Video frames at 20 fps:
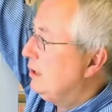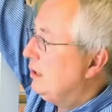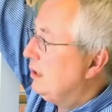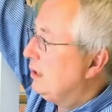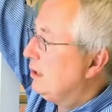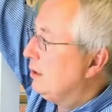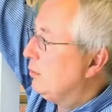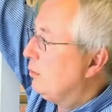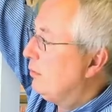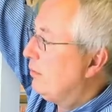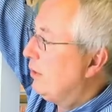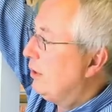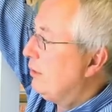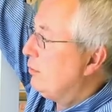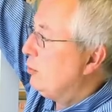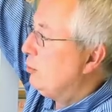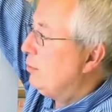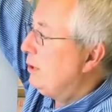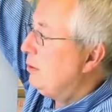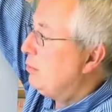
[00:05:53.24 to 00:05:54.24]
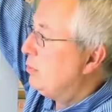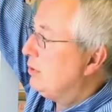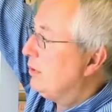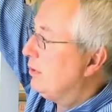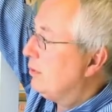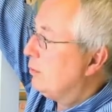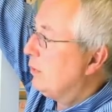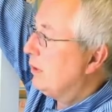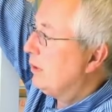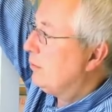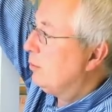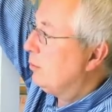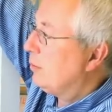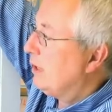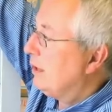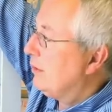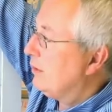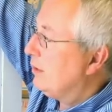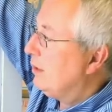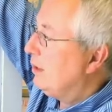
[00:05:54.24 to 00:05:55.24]
with very few people. It's a wonderful
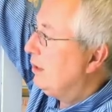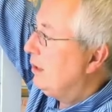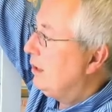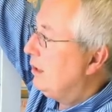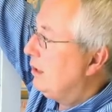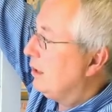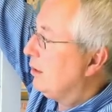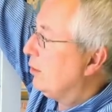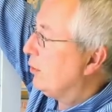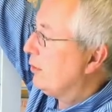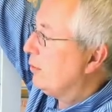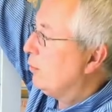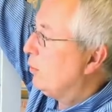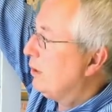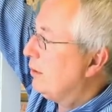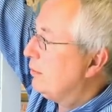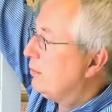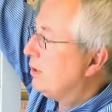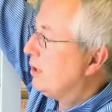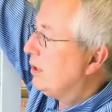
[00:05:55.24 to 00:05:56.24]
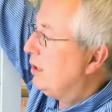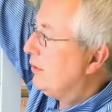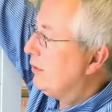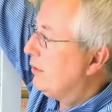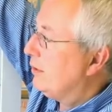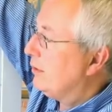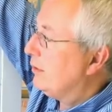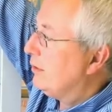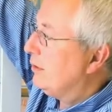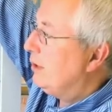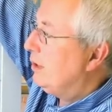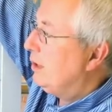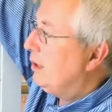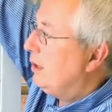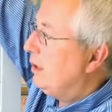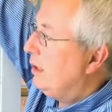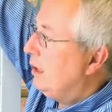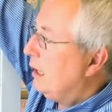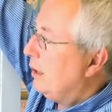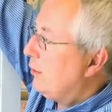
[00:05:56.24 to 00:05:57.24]
place and lots of wonderful castles.
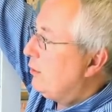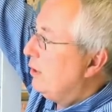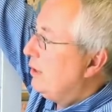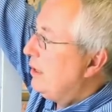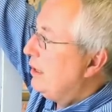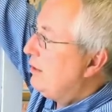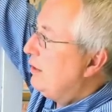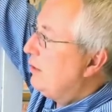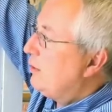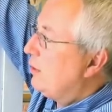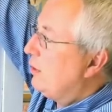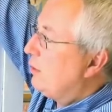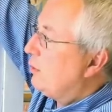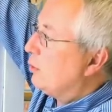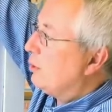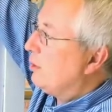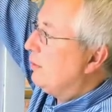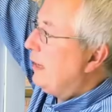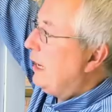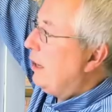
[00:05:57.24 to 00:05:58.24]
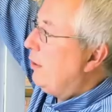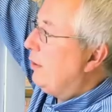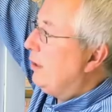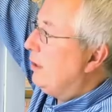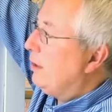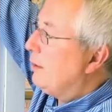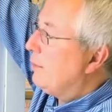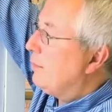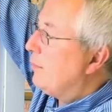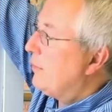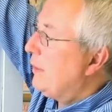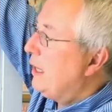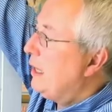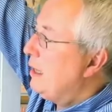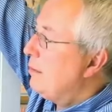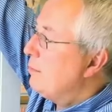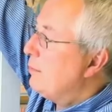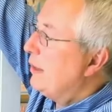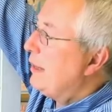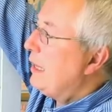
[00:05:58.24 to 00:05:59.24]
And so this is the sort of area.
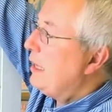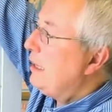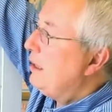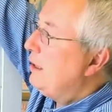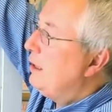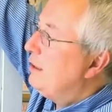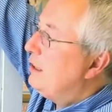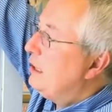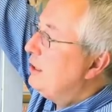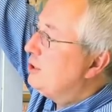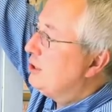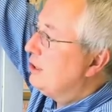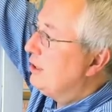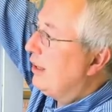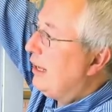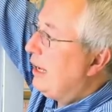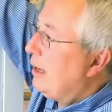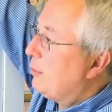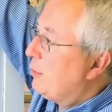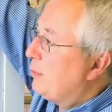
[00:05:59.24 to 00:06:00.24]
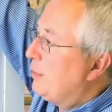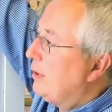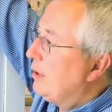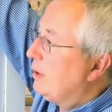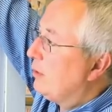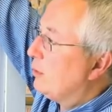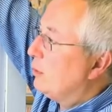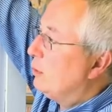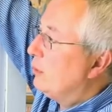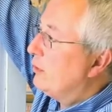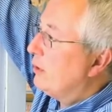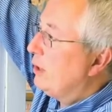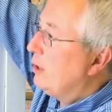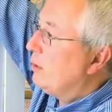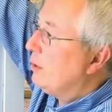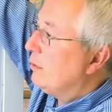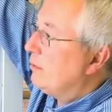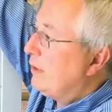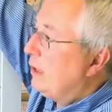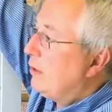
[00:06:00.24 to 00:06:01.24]
But then in addition, the Habsburgs
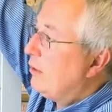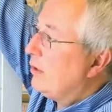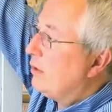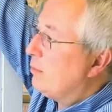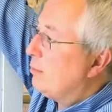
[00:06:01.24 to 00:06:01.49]
also at various